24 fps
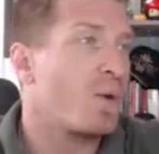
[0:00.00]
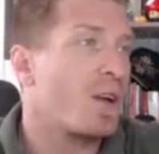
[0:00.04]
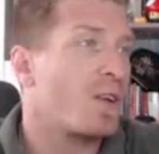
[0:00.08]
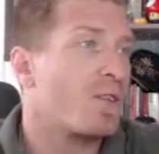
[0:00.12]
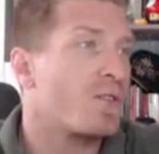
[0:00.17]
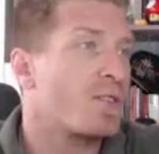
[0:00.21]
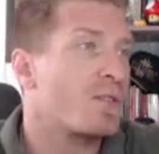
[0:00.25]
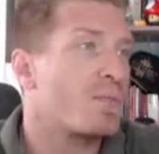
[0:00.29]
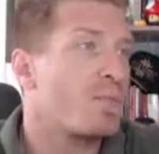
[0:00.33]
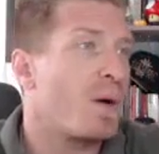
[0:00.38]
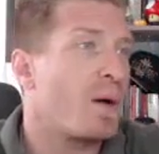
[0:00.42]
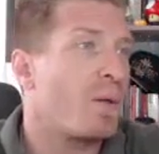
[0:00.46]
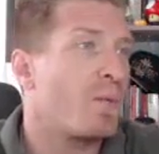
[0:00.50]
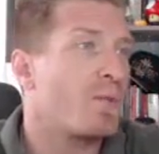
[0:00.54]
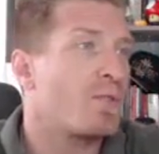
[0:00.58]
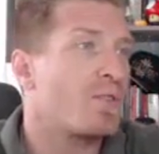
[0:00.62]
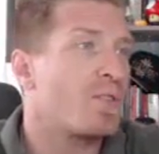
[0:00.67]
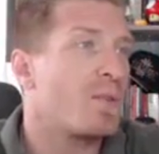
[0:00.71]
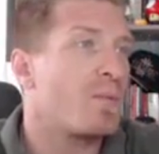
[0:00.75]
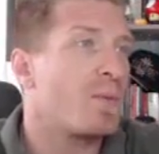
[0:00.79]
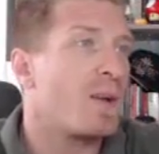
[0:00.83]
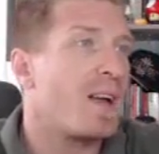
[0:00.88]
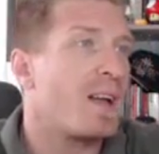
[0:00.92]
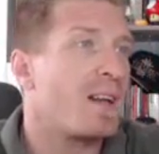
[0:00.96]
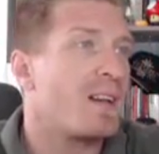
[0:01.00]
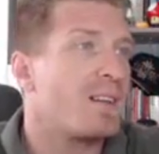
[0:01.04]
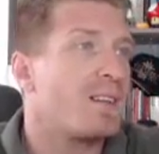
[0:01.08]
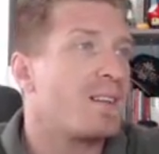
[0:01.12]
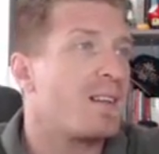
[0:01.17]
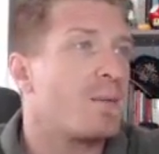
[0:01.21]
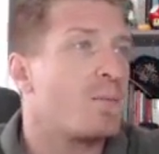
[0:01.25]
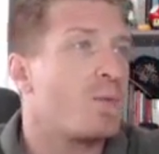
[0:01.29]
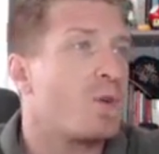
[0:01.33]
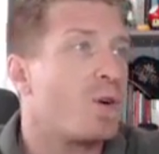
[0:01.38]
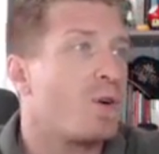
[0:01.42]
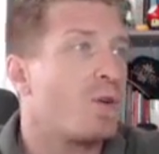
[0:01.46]
We can just publish them,
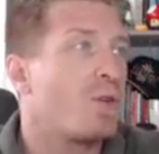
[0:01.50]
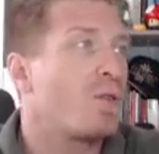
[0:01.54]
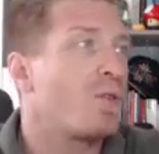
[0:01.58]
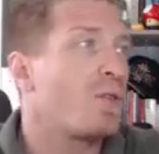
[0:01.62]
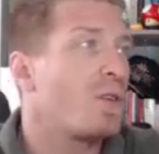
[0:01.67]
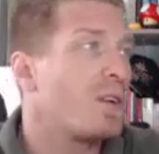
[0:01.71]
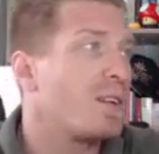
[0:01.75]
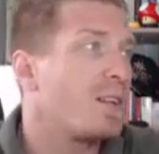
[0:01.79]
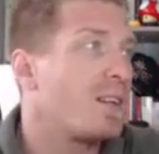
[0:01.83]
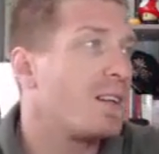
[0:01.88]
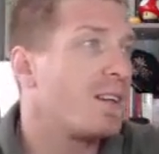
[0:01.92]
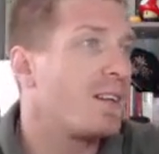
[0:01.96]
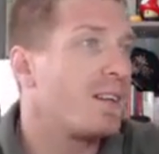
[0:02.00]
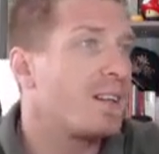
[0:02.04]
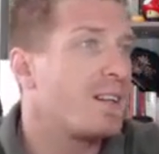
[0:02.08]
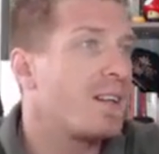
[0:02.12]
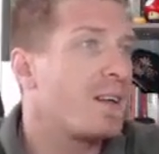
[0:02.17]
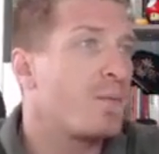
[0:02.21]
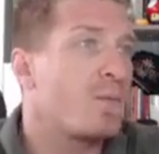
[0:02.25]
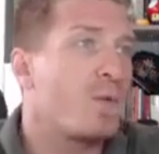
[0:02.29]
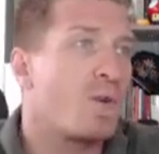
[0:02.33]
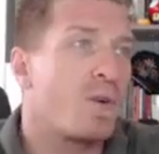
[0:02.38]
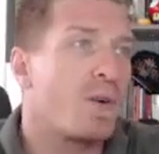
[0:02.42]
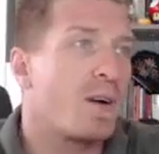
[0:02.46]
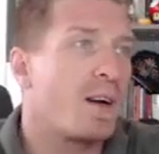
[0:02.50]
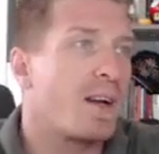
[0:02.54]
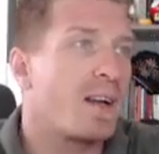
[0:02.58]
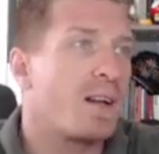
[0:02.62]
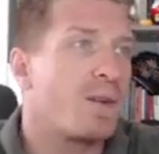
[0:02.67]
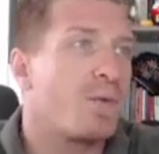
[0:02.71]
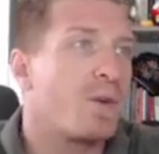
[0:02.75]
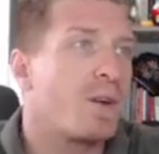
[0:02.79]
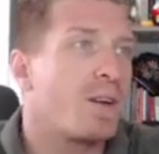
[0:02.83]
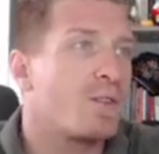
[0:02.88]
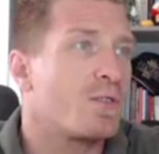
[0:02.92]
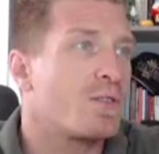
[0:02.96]
edit them, or delete them, or
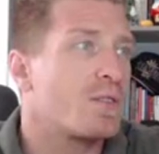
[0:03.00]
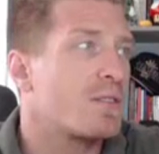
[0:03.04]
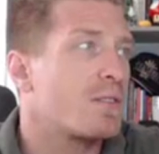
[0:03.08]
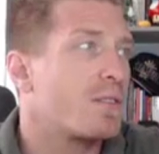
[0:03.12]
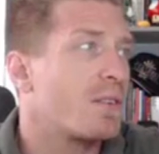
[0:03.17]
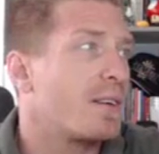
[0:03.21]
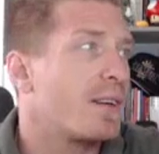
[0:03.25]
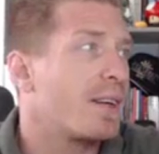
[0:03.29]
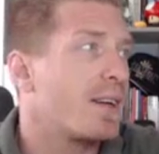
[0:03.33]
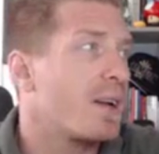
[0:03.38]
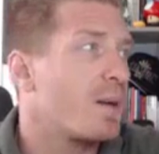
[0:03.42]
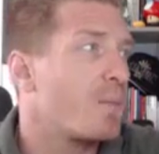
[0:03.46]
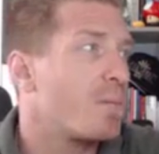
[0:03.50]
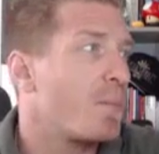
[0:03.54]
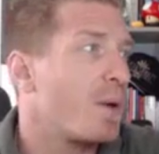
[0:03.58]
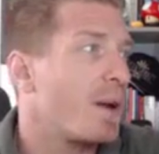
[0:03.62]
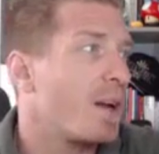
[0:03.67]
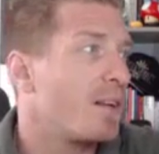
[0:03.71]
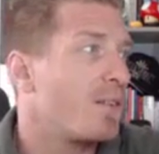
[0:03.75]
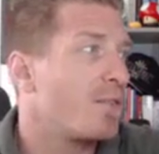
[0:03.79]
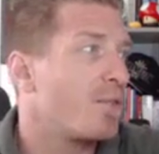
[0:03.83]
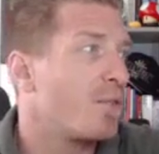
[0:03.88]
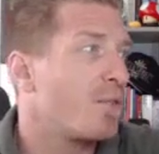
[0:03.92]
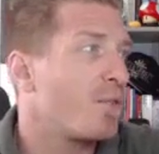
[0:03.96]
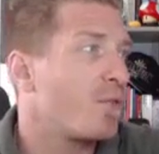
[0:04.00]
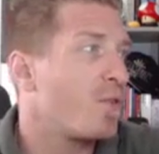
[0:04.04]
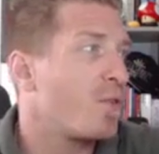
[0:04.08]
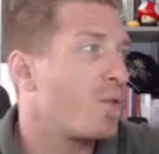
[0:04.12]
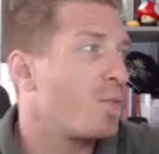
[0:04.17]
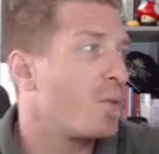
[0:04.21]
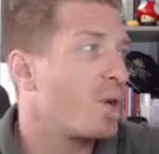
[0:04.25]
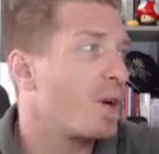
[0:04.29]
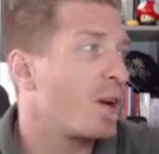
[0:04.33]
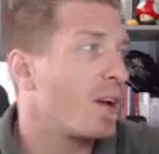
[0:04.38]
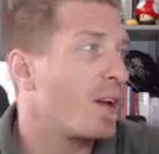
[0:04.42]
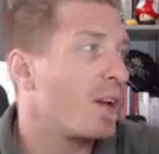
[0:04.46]
again, we can just start a campaign
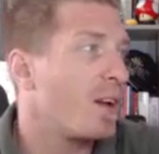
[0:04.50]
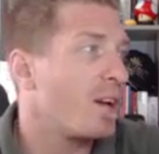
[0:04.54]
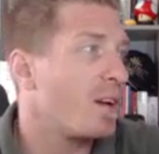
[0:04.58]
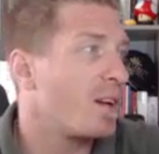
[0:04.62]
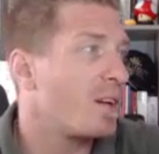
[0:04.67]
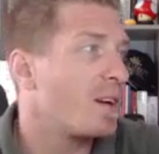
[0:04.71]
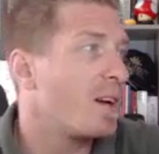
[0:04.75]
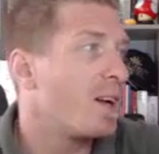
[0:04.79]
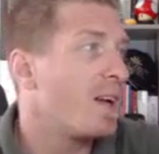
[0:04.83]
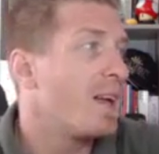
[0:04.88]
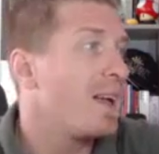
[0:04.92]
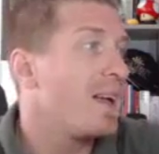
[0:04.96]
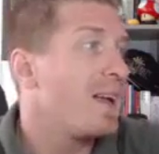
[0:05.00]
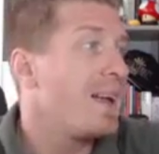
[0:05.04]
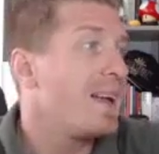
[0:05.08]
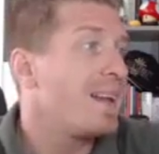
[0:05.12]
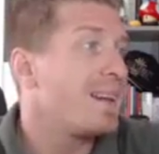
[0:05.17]
from here.